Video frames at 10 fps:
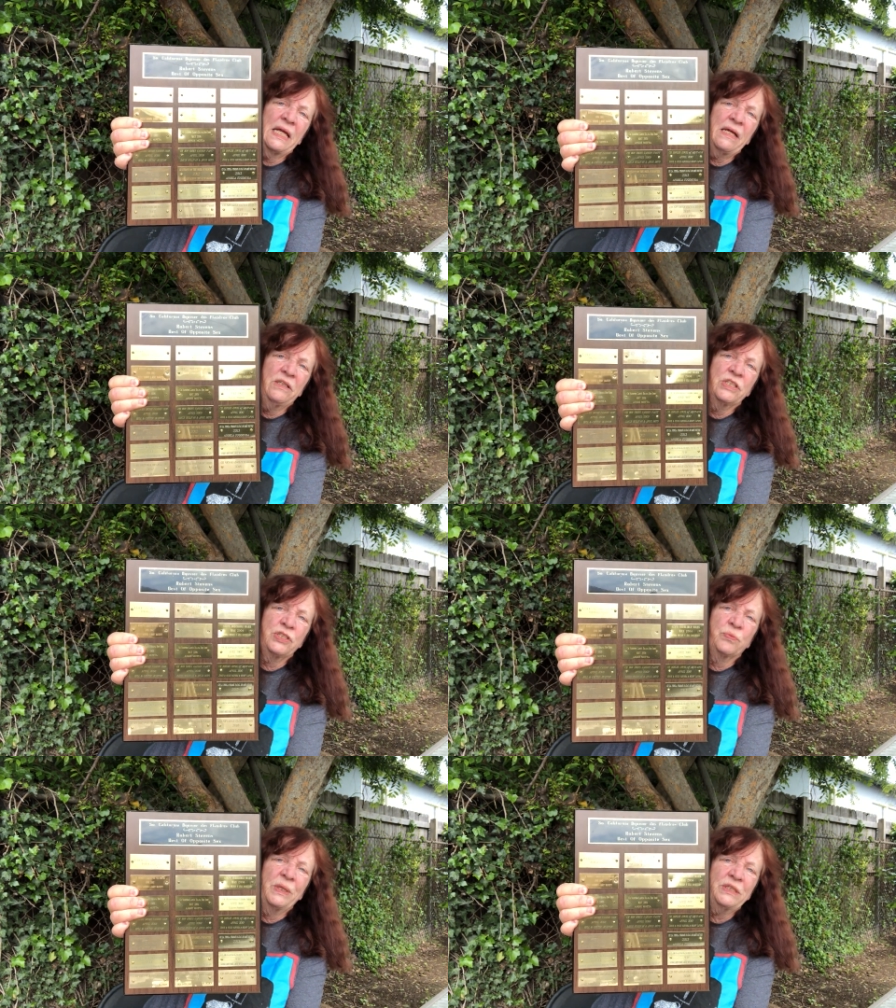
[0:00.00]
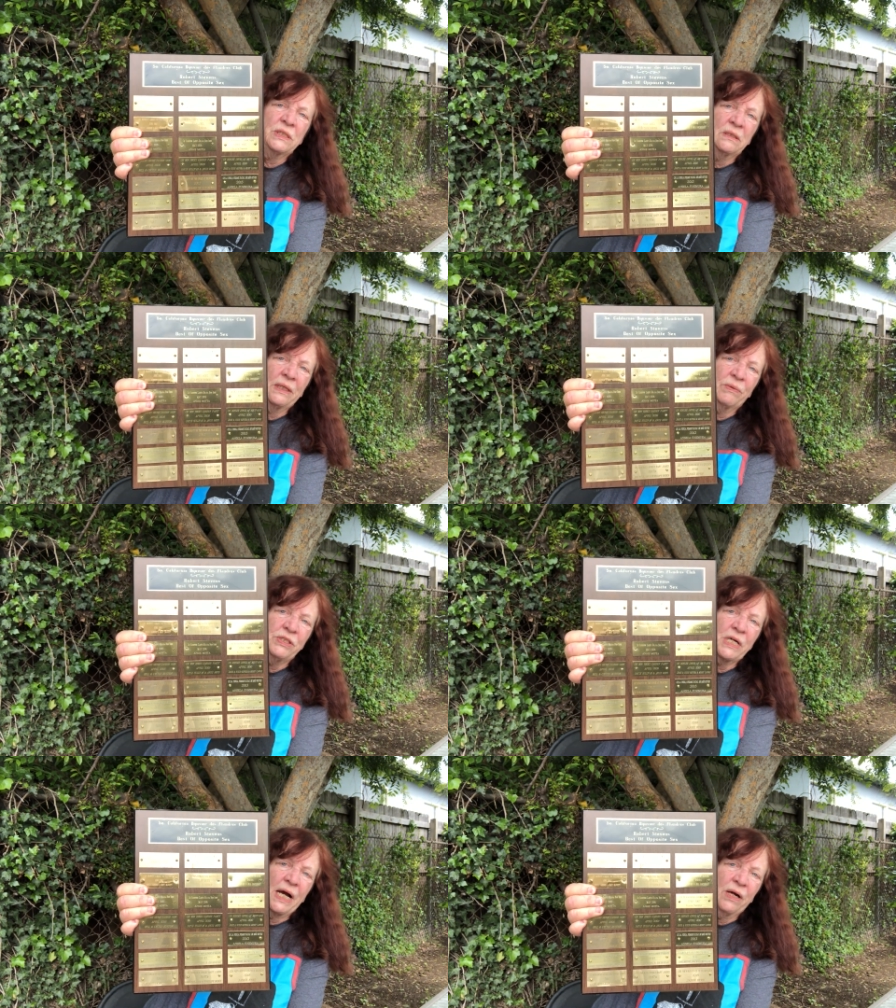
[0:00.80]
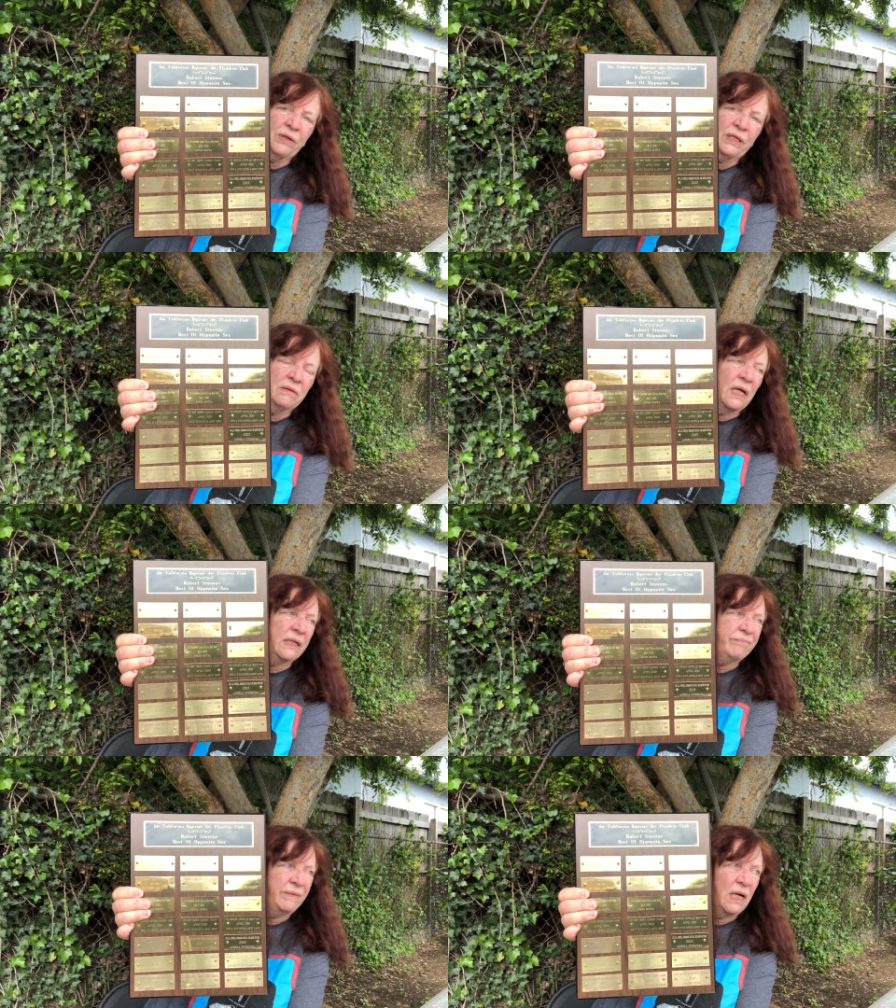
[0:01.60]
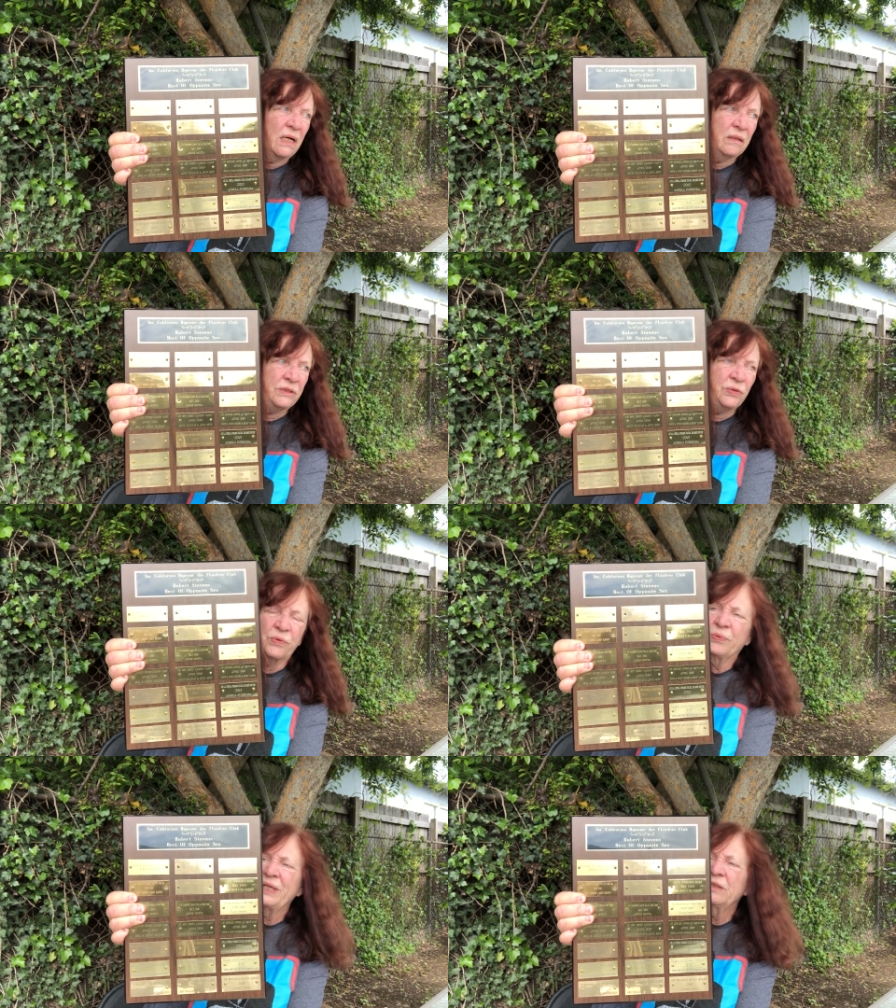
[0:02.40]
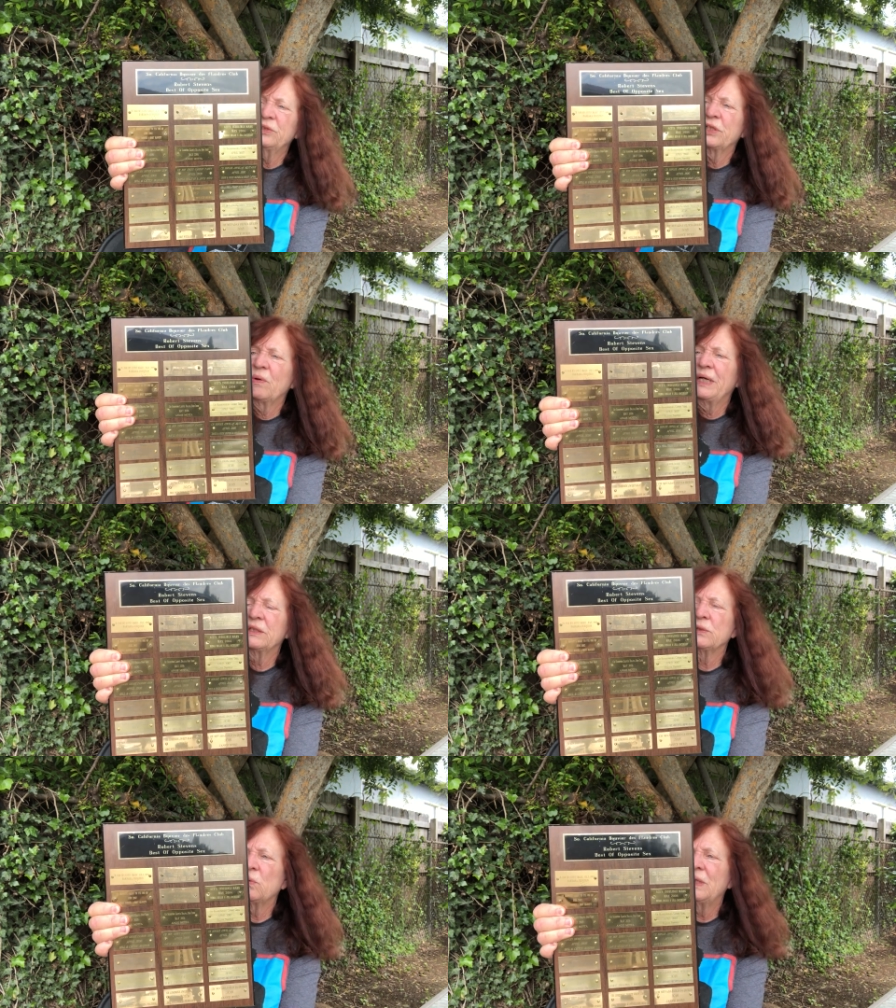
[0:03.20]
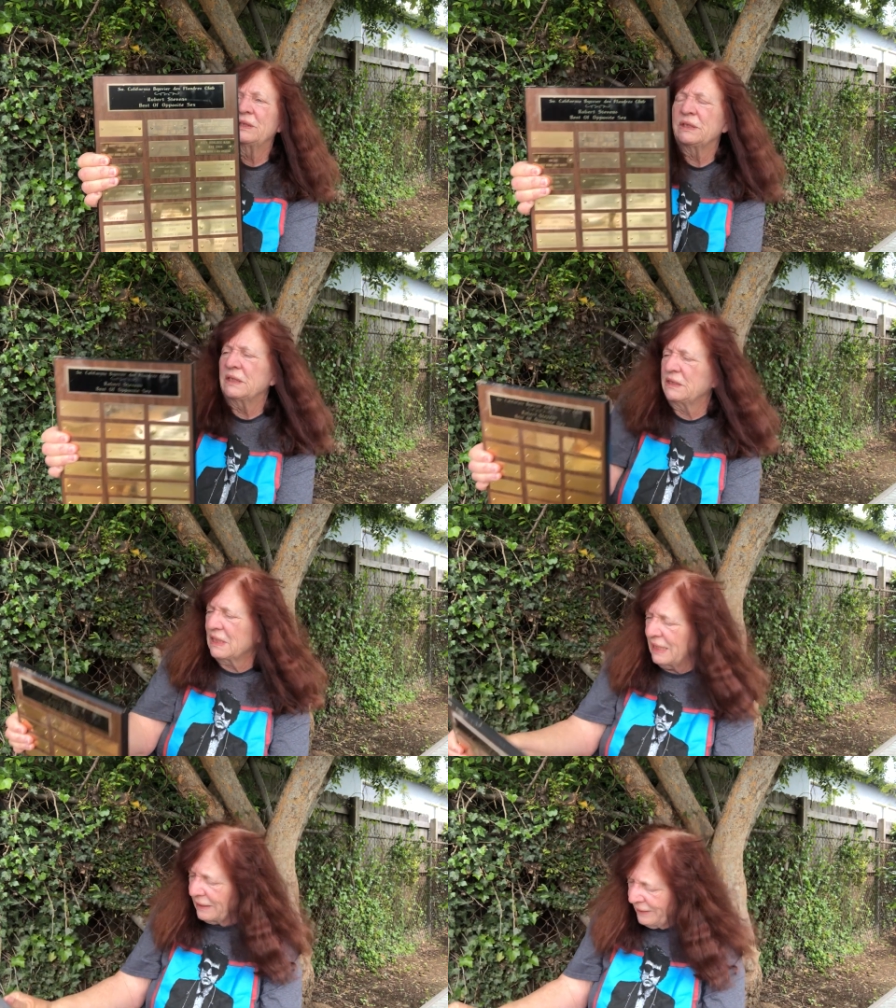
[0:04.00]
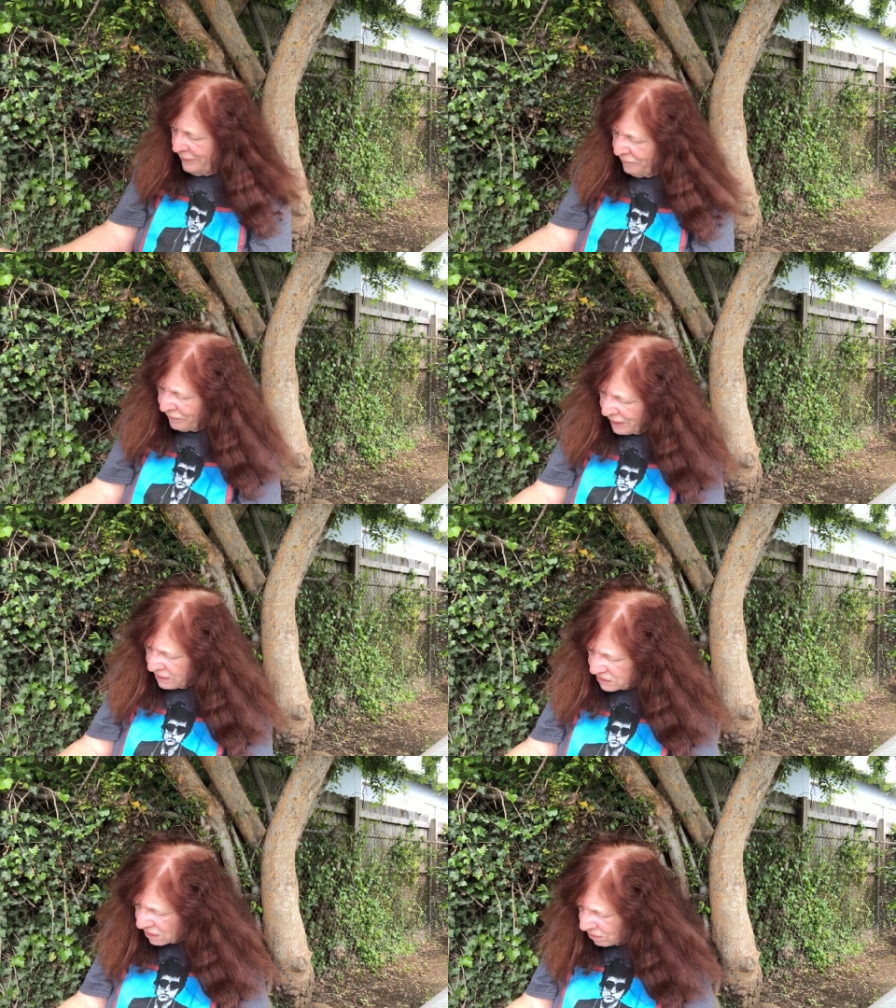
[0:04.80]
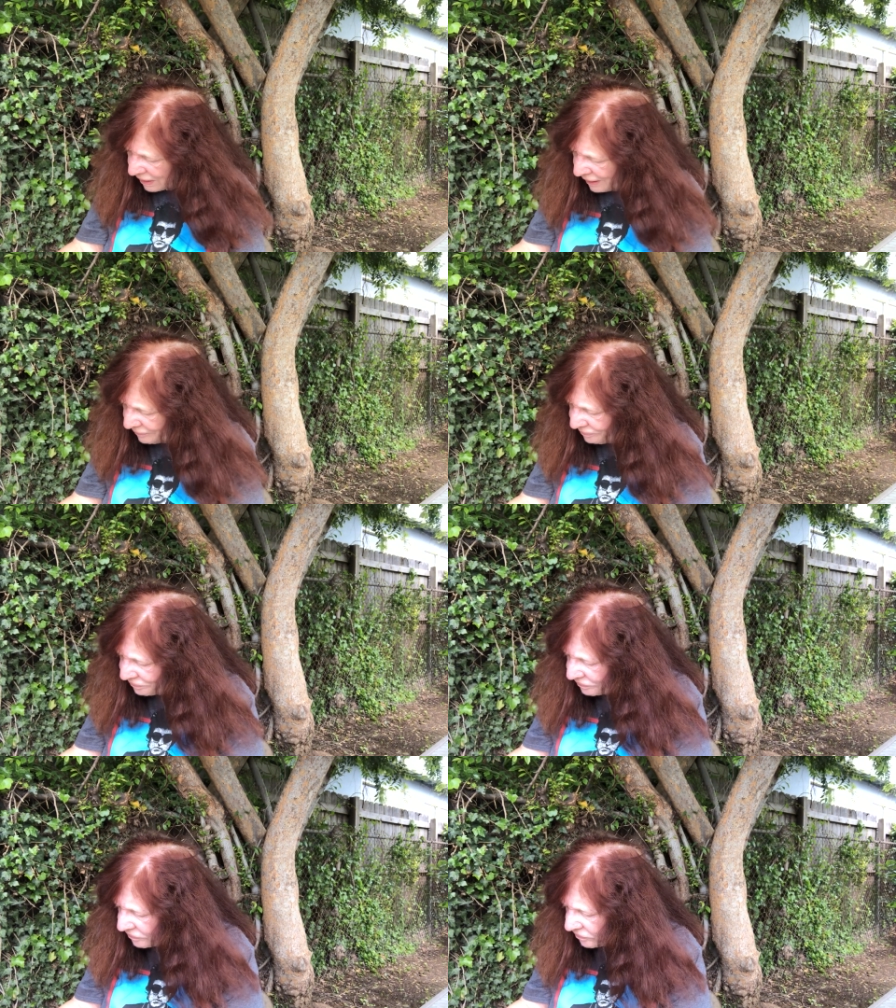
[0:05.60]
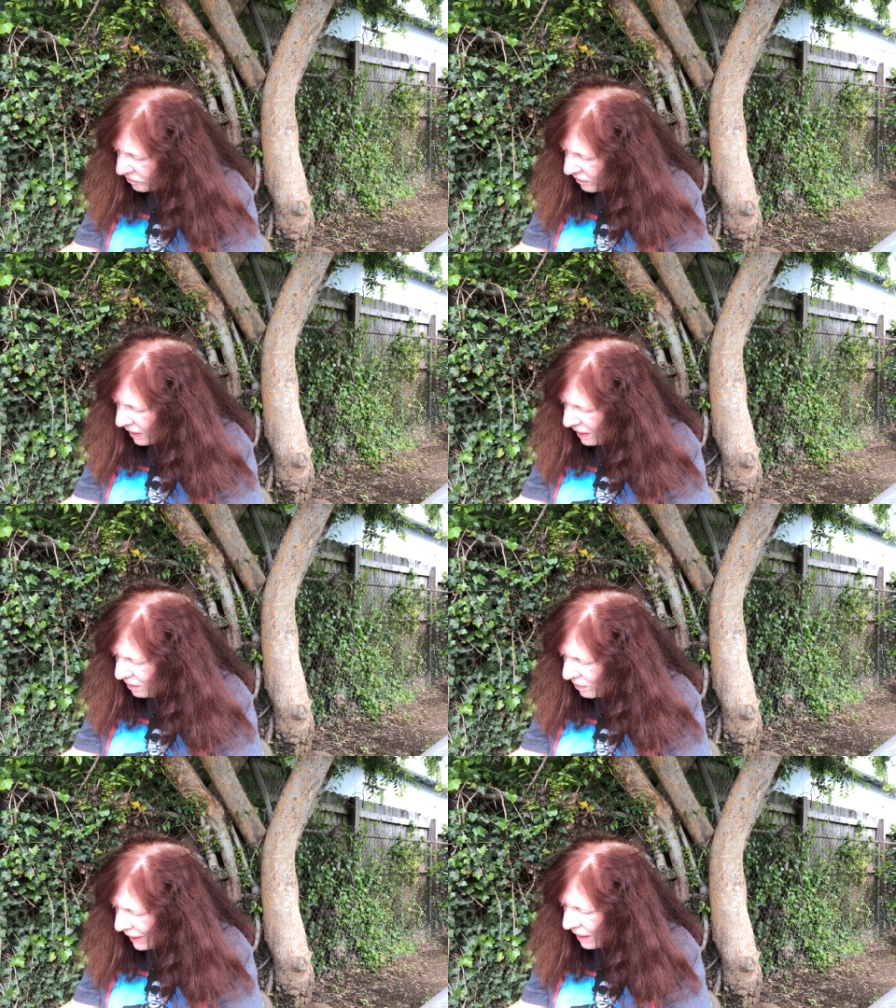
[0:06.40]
they just recently retired it, like uh, two or three years ago, I guess it was. And it's like, so um, anyway,